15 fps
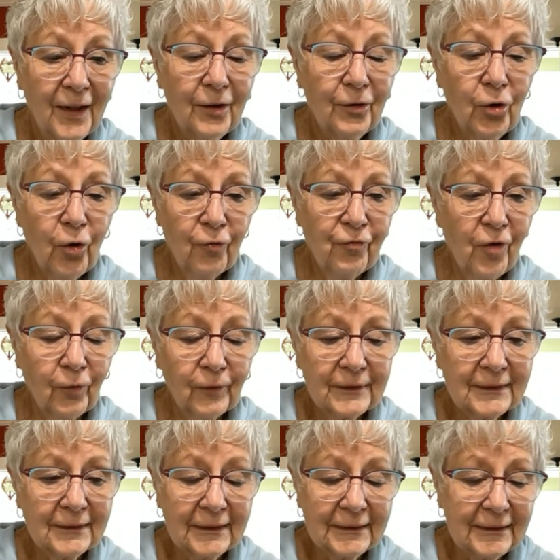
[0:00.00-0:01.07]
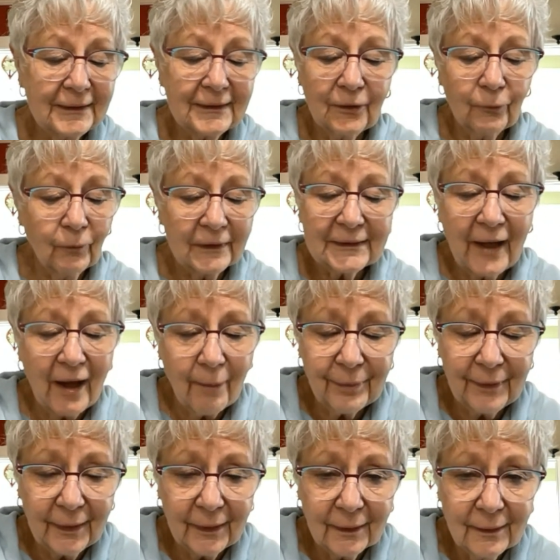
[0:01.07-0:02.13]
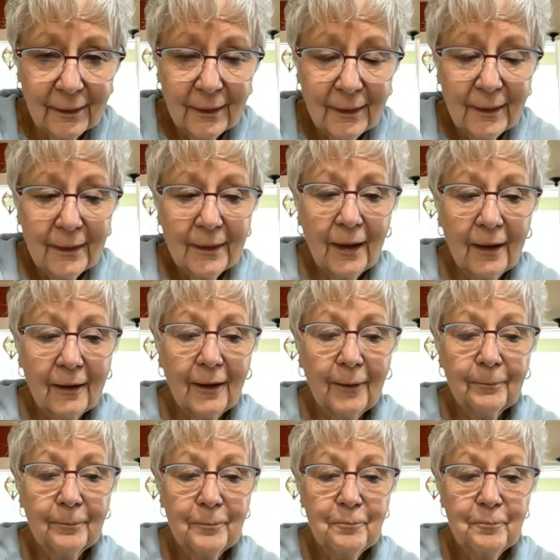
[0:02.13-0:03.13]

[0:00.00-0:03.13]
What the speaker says: no, folks, this isn't what's happening. Um,